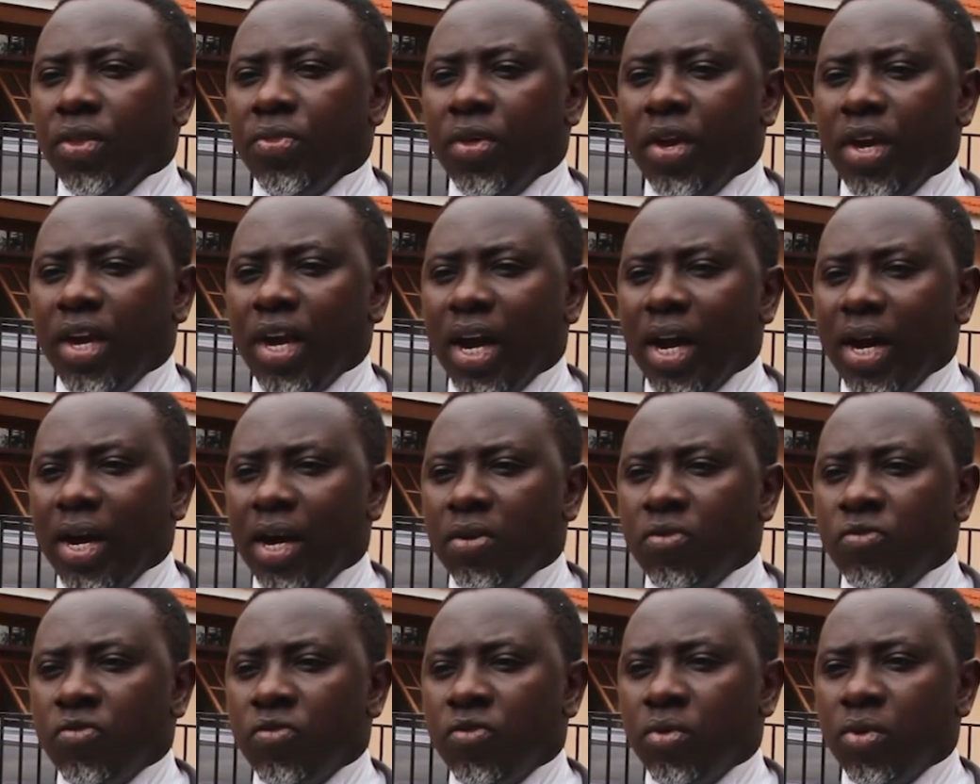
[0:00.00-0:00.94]
They
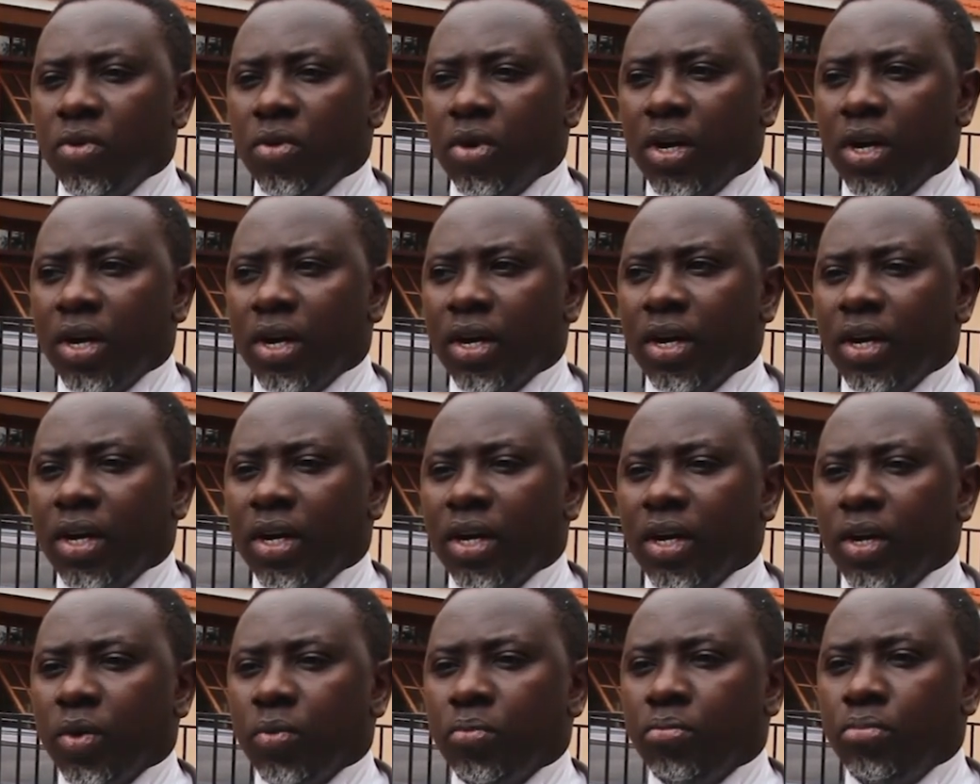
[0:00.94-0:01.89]
have uh,
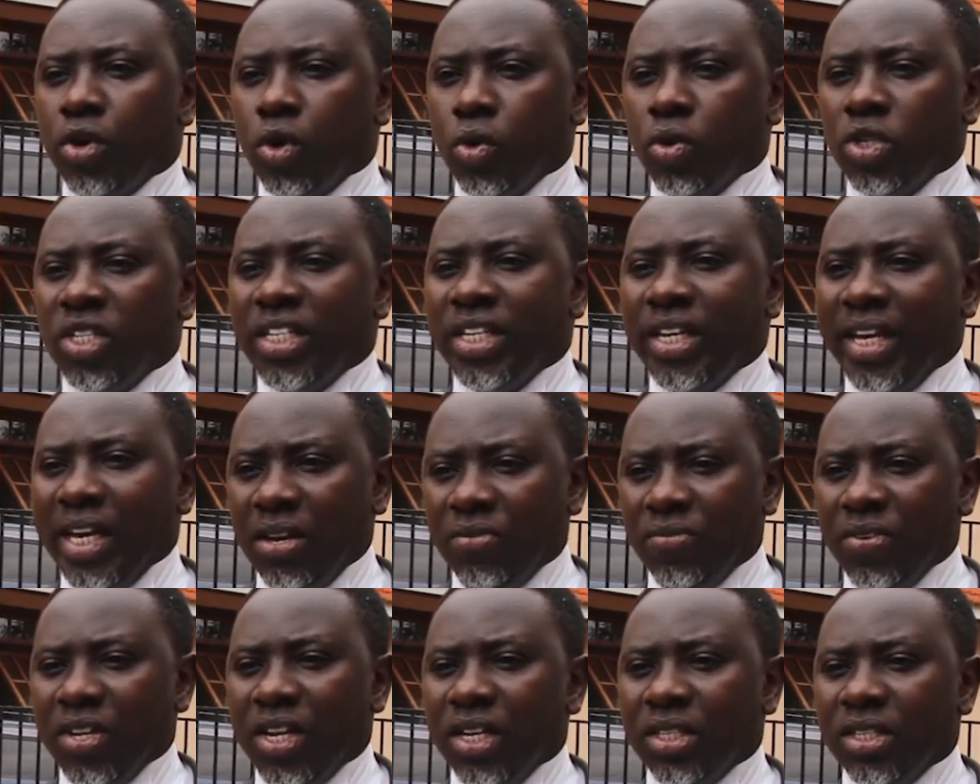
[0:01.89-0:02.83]
brought in
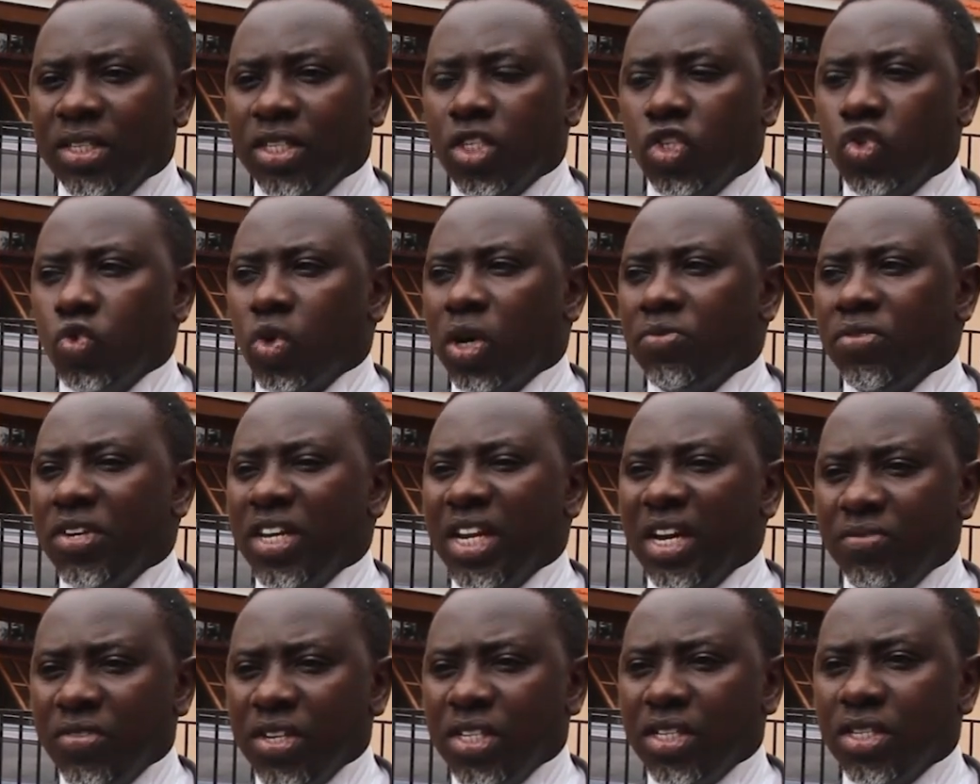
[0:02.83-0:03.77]
evidence to
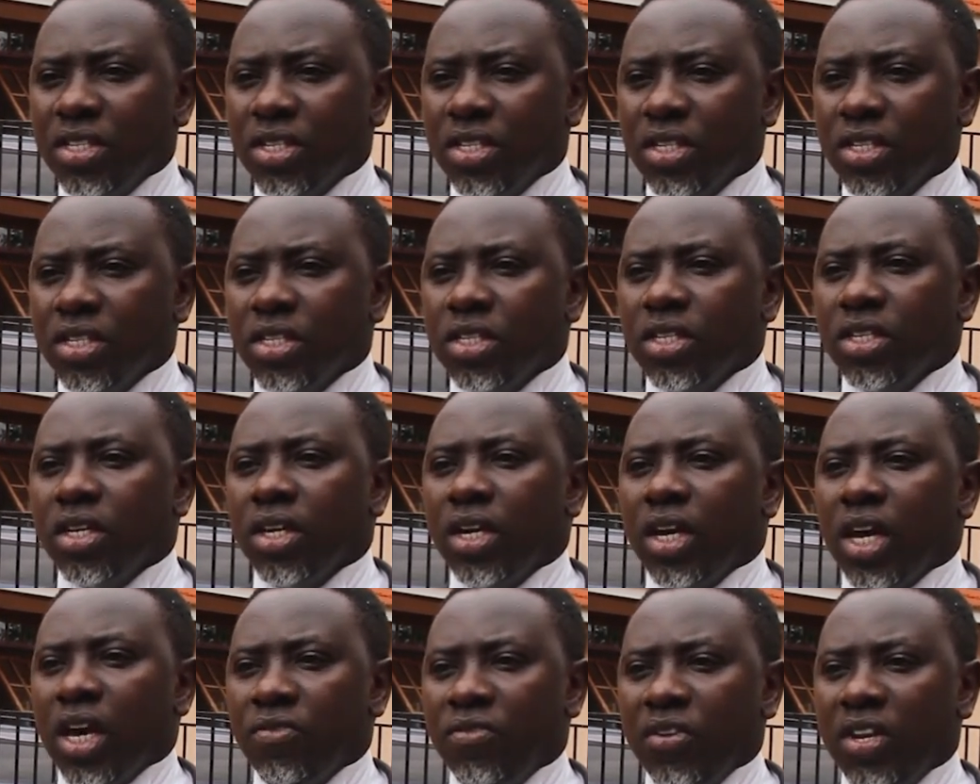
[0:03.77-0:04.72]
affidavit,
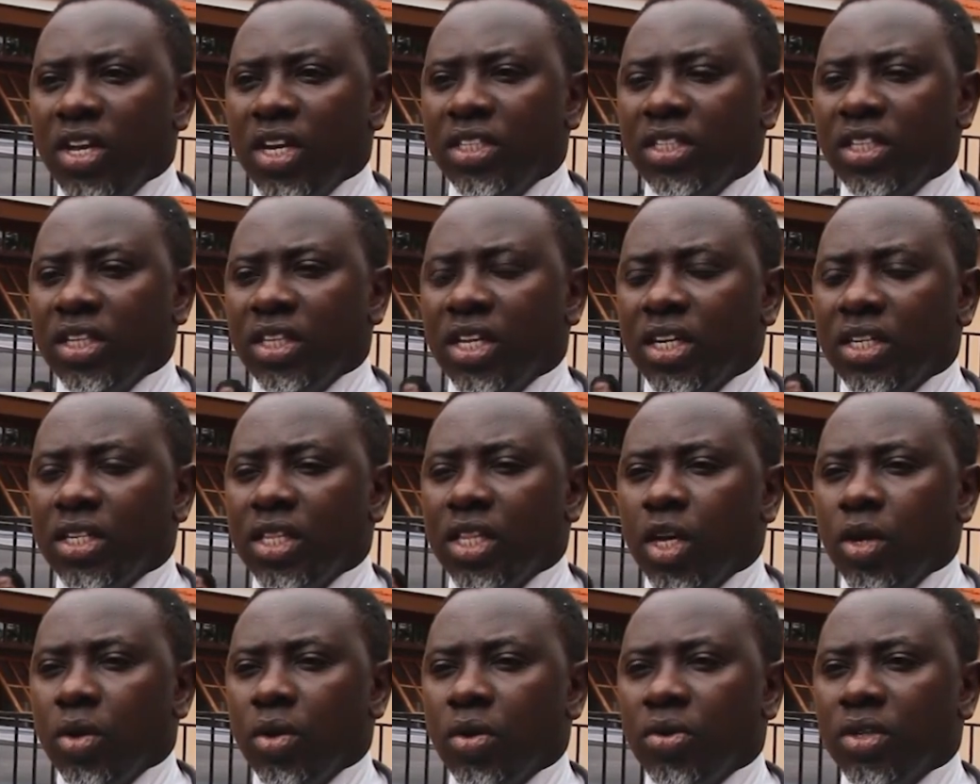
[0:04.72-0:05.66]
evidencing that
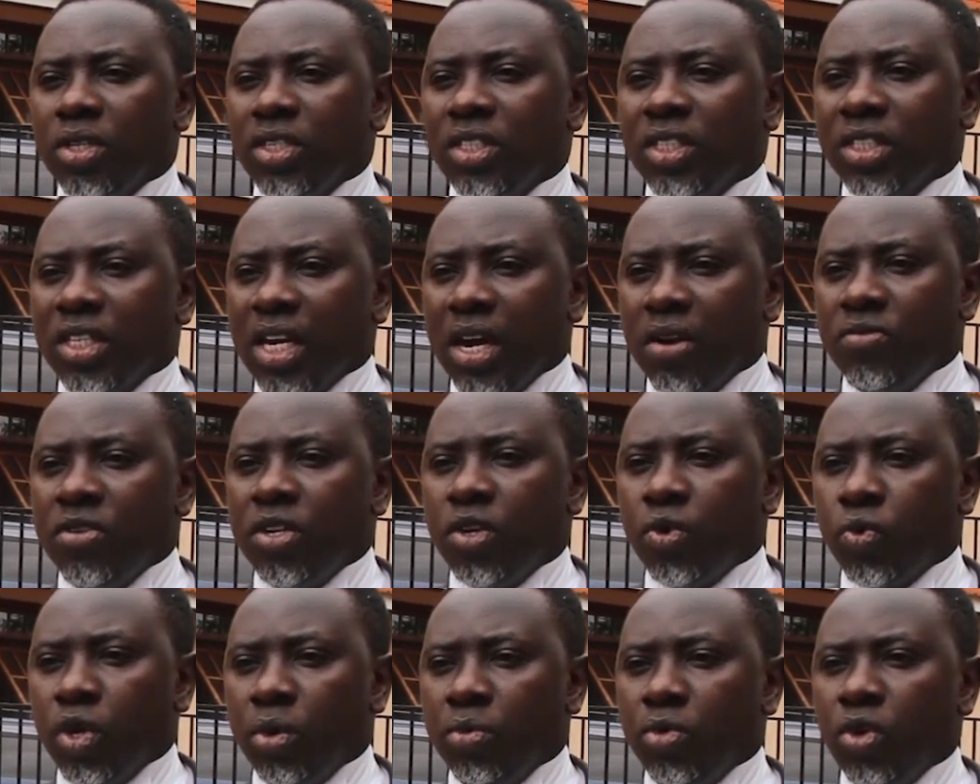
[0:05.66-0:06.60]
they served
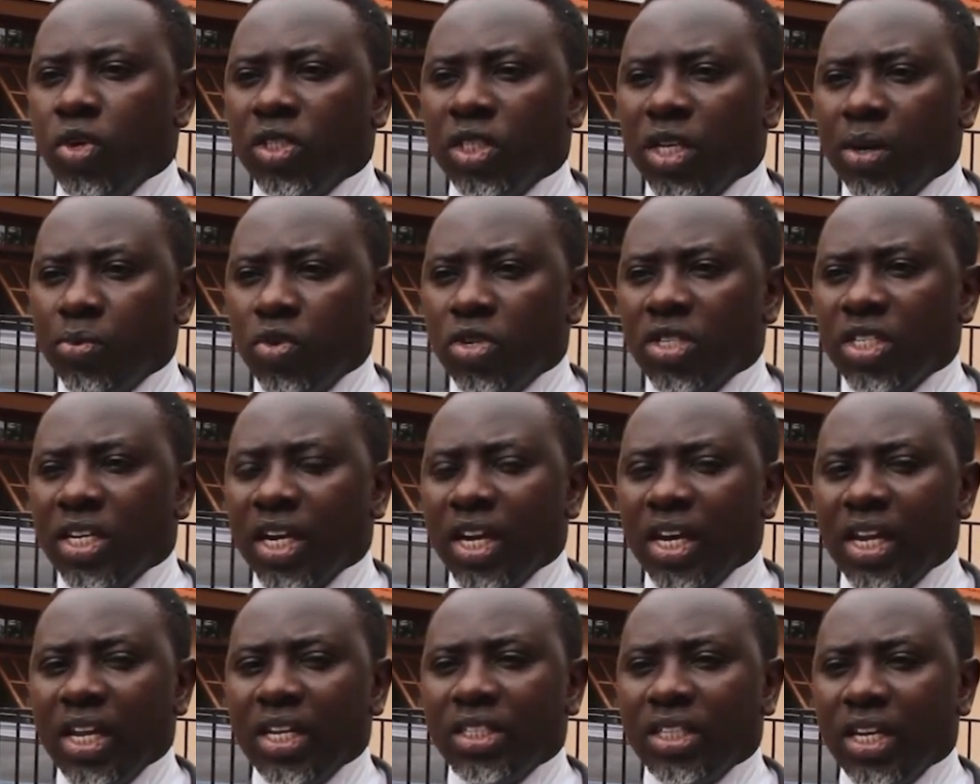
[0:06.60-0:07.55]
criminal summons
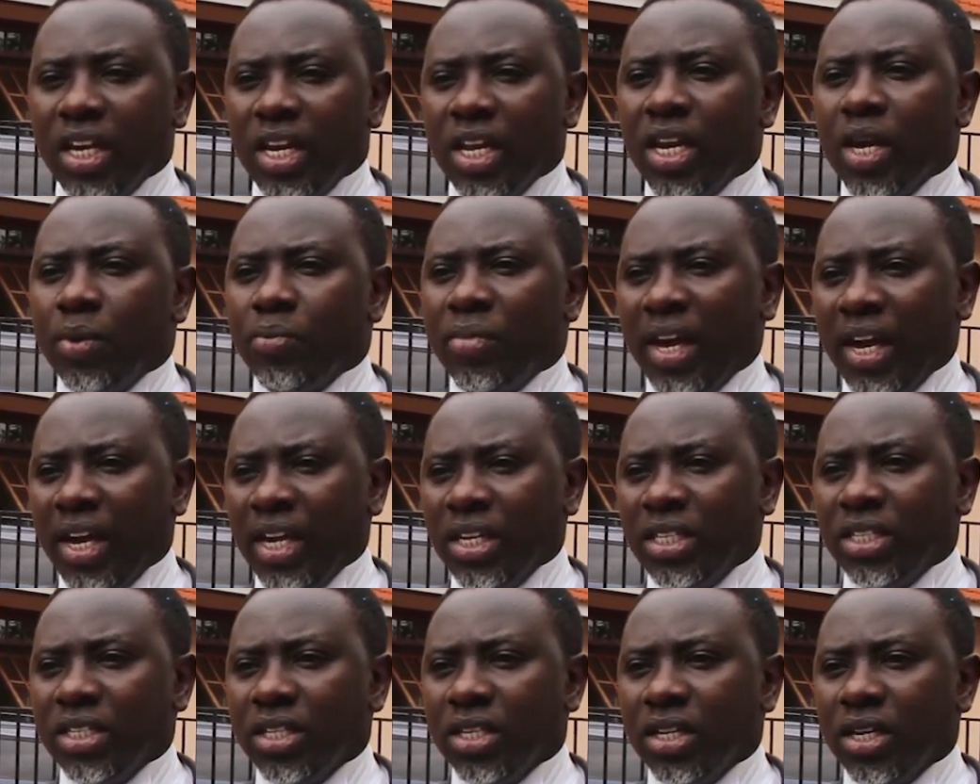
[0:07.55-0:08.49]
against A number
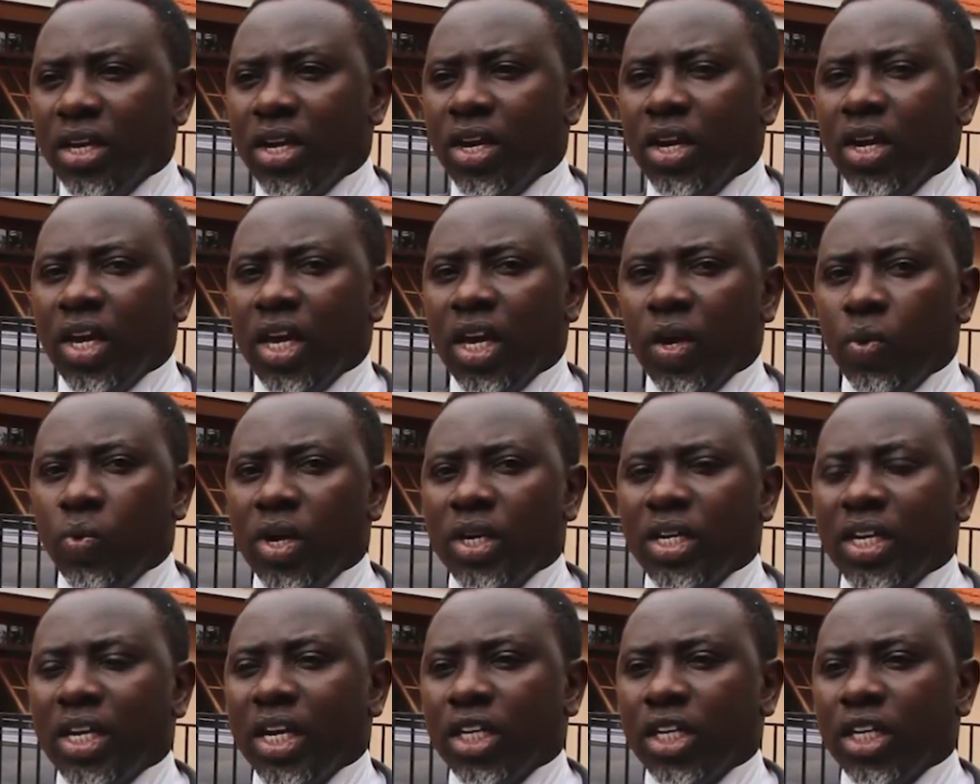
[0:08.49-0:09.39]
8, A1